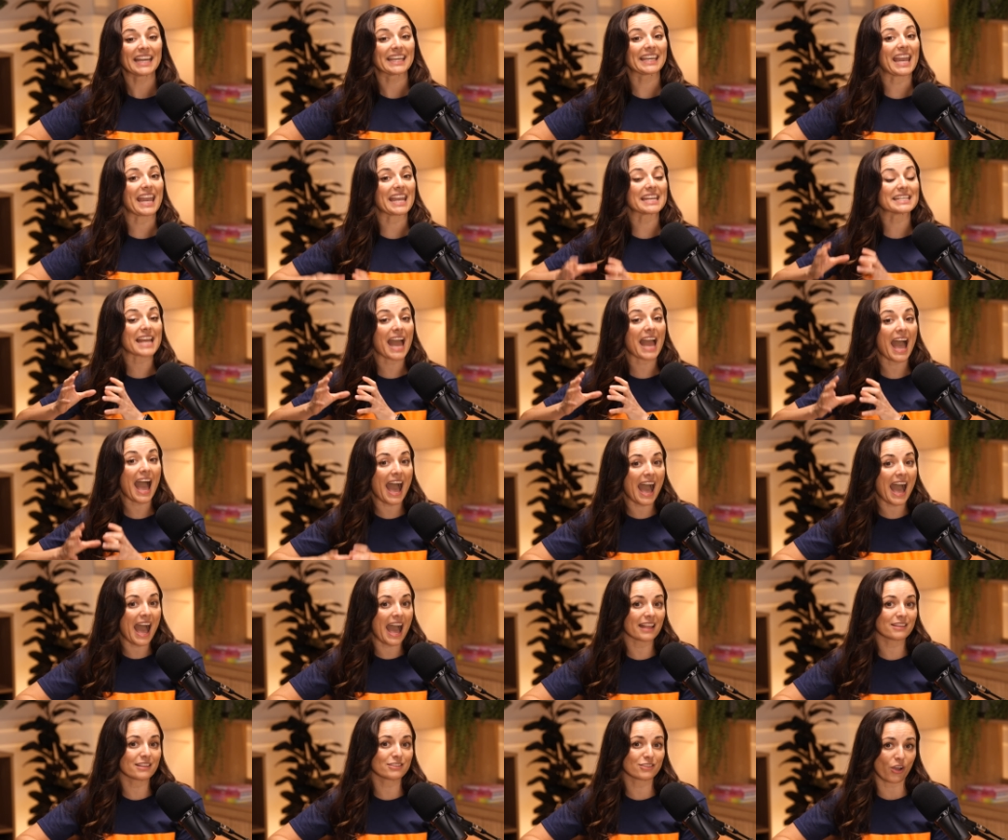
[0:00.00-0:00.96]
gained
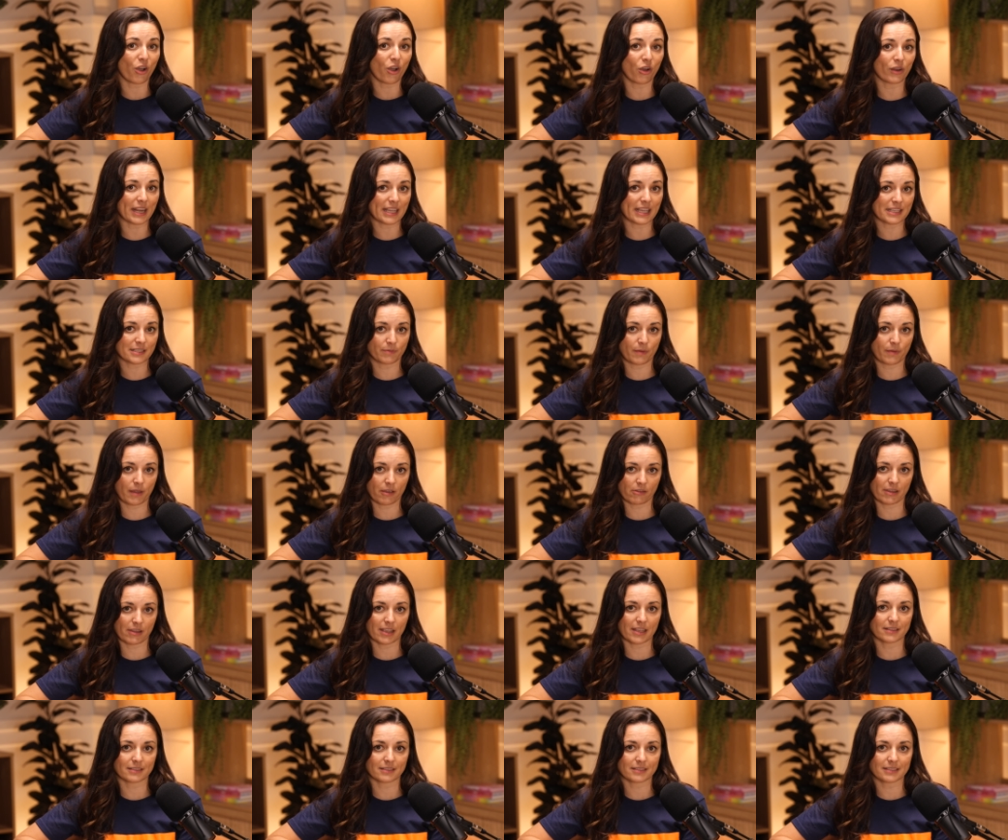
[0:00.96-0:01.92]
hands-on
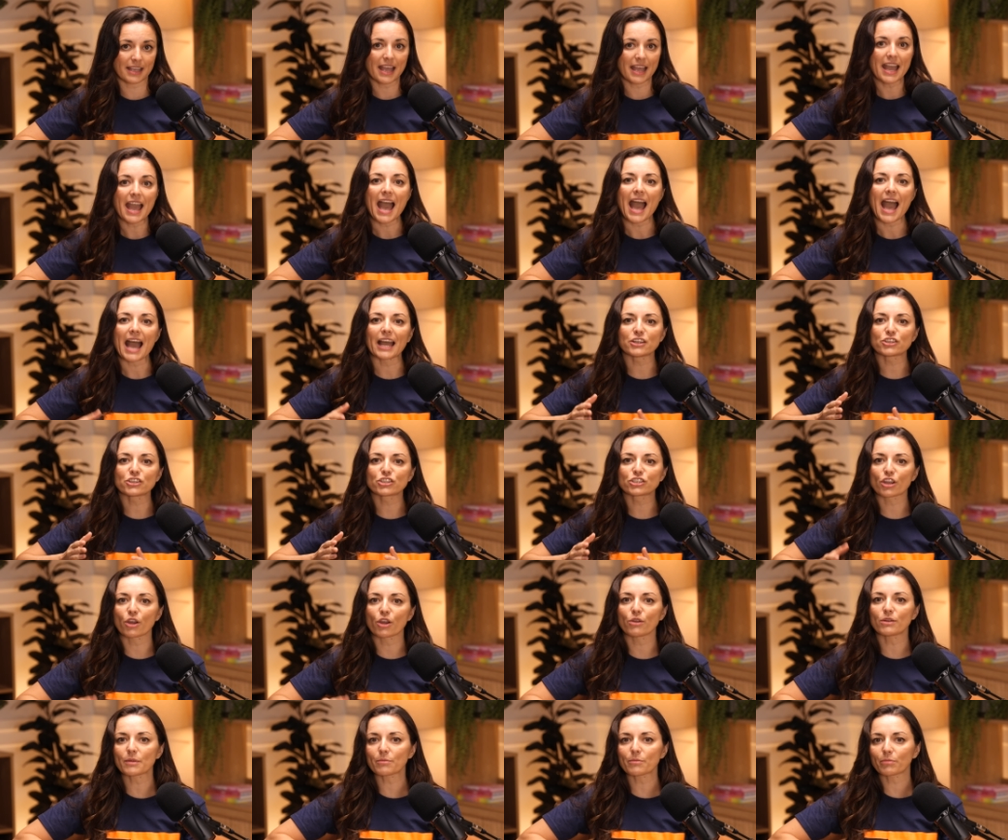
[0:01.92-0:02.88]
experience, and
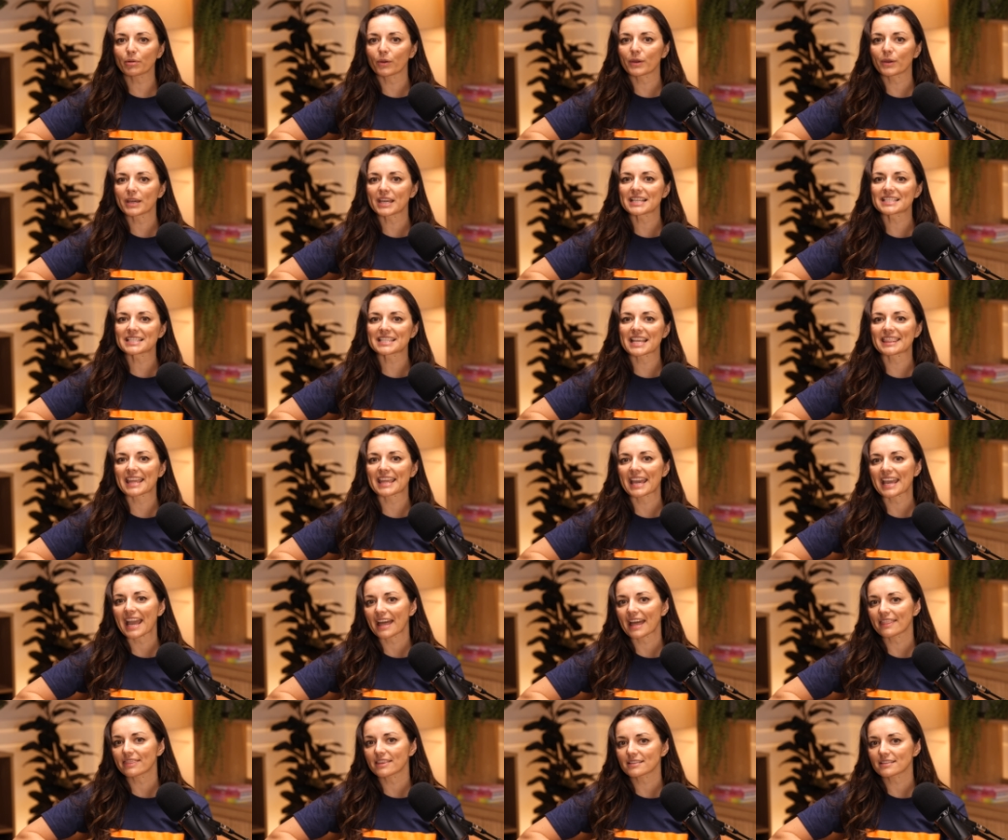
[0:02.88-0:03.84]
showed employers they
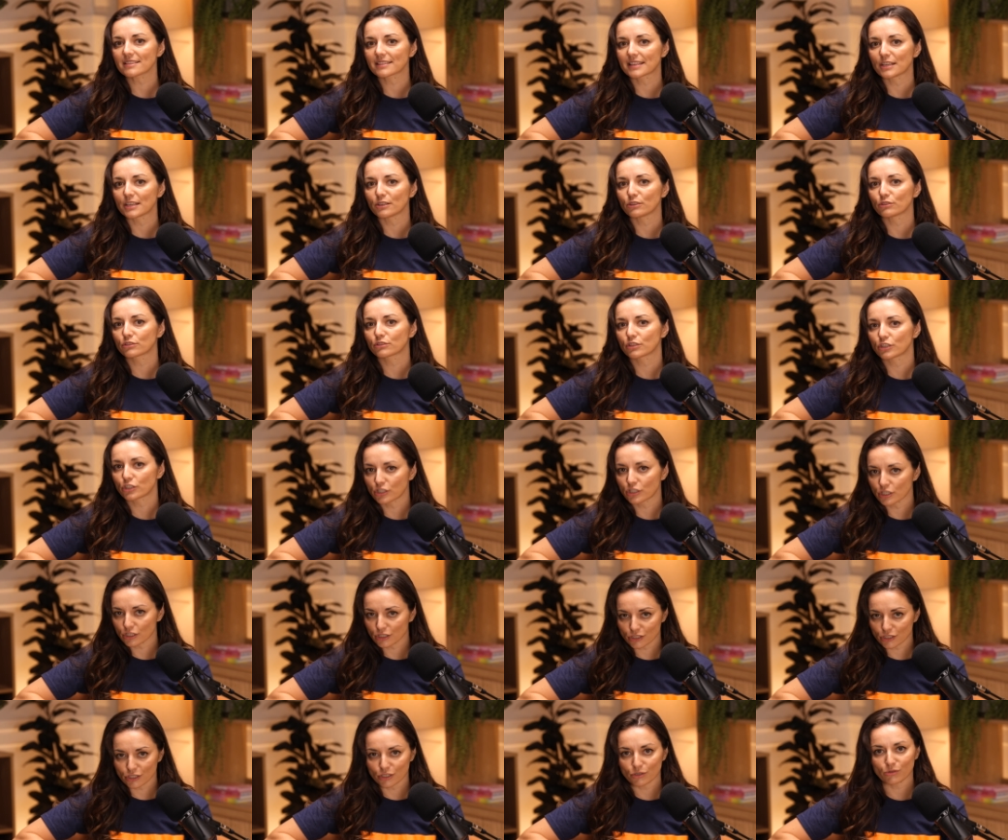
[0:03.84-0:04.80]
had the skills to
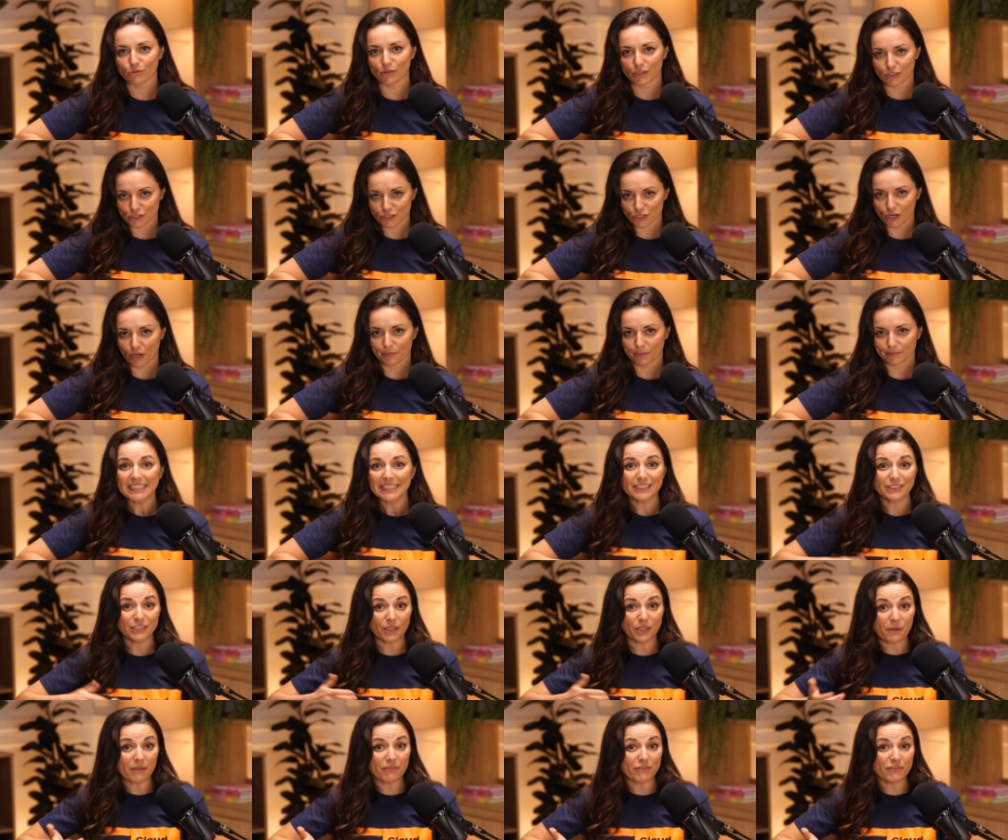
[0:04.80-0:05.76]
do the job.
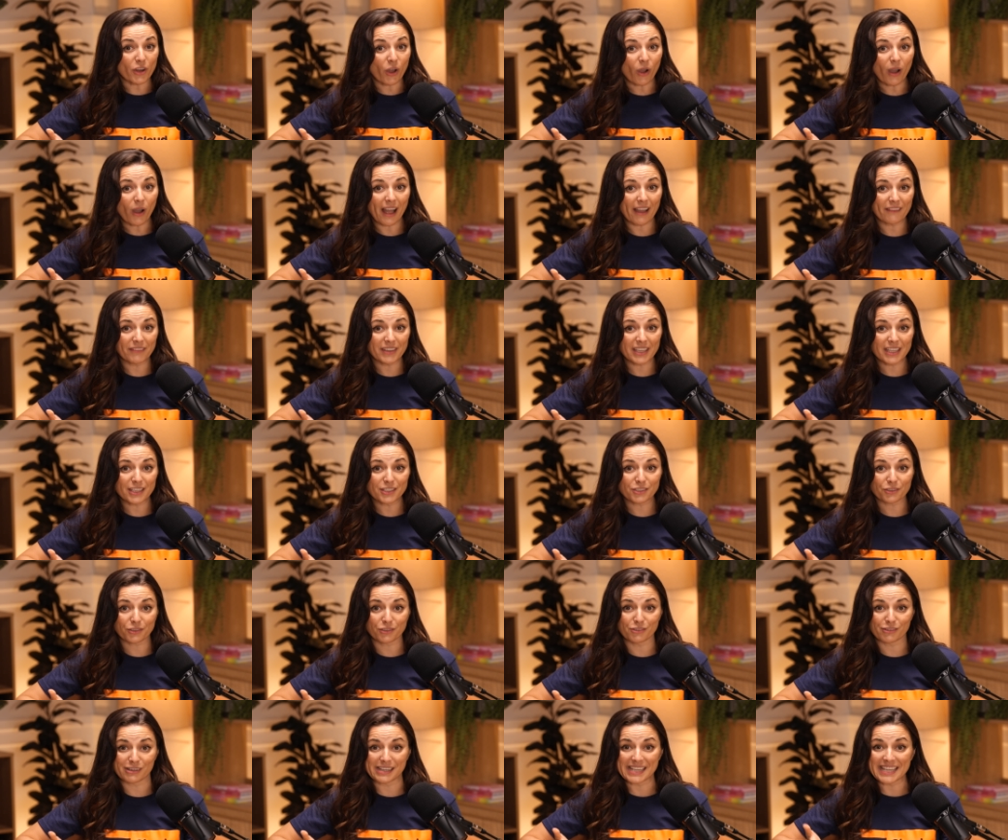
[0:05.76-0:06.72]
So if not having a
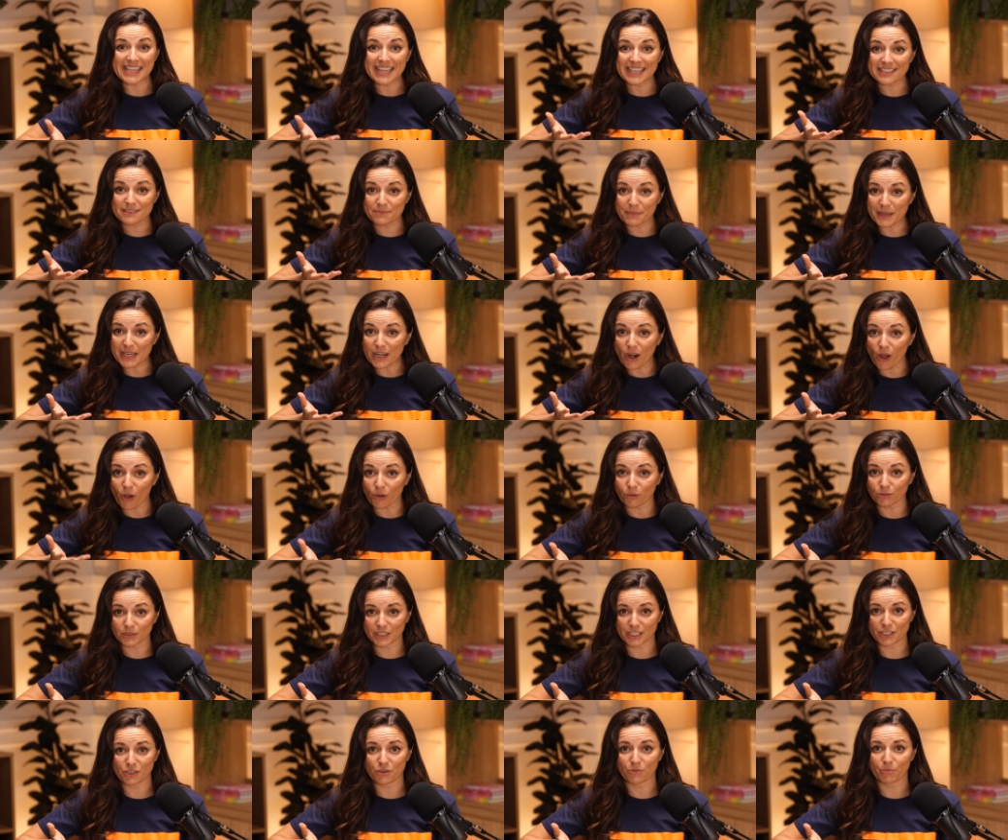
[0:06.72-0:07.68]
degree has been
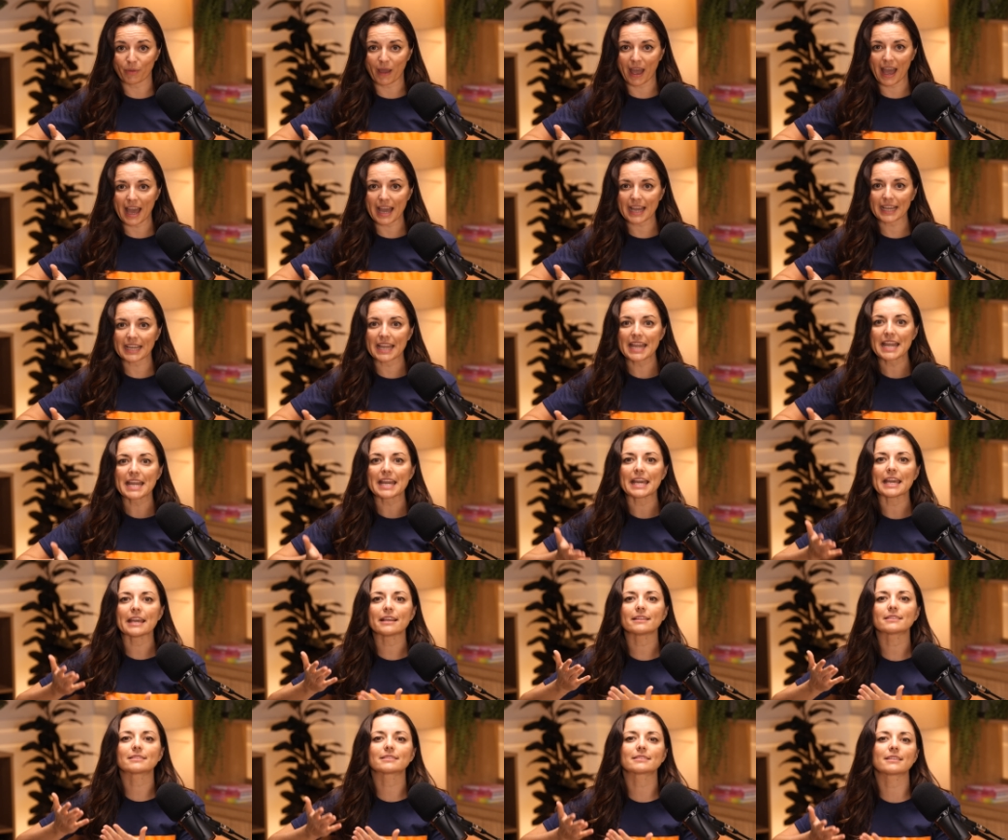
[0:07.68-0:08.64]
holding you back,
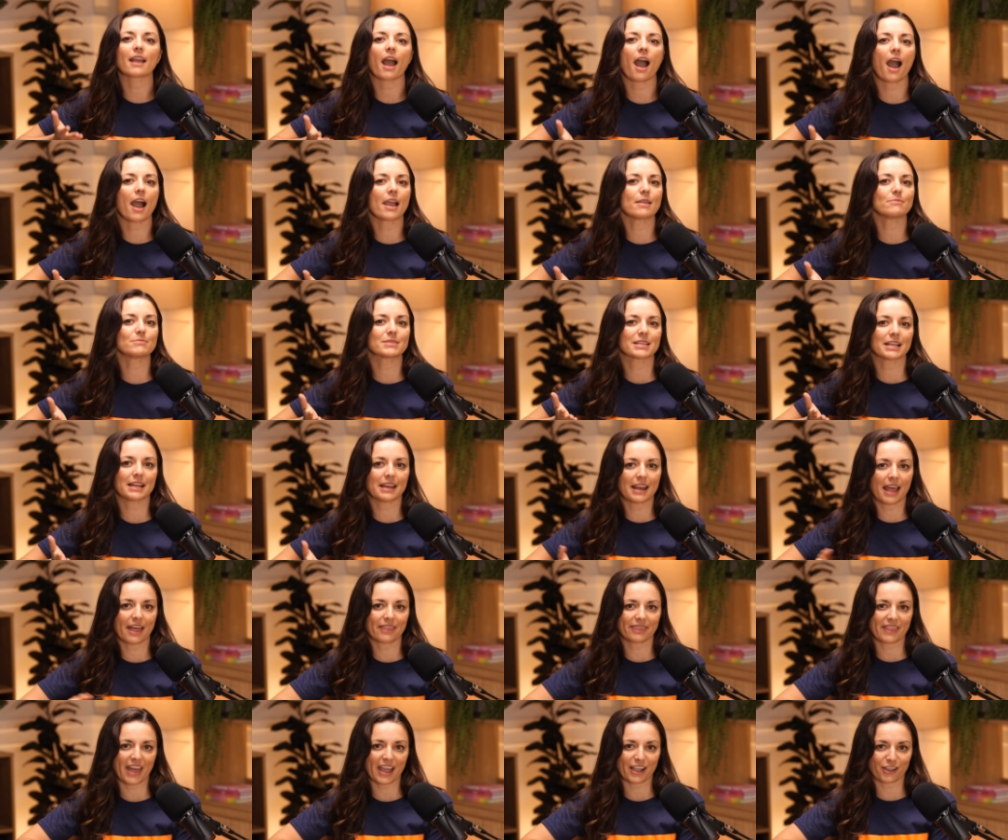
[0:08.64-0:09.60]
it's time to
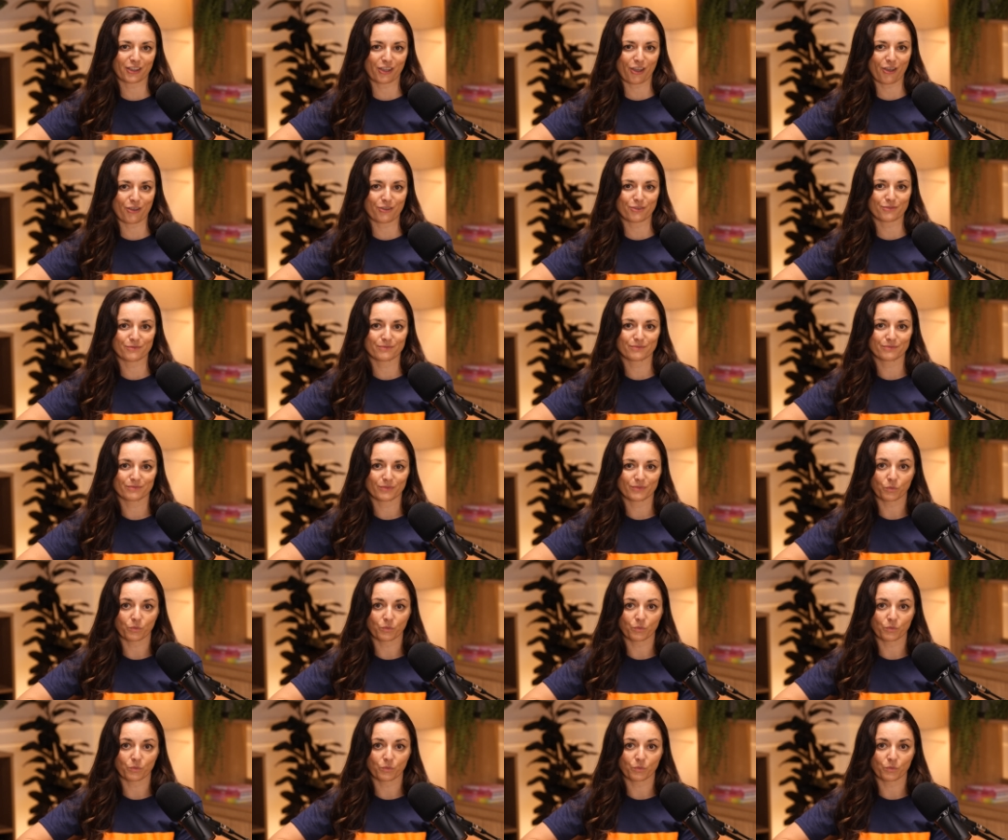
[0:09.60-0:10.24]
let that go.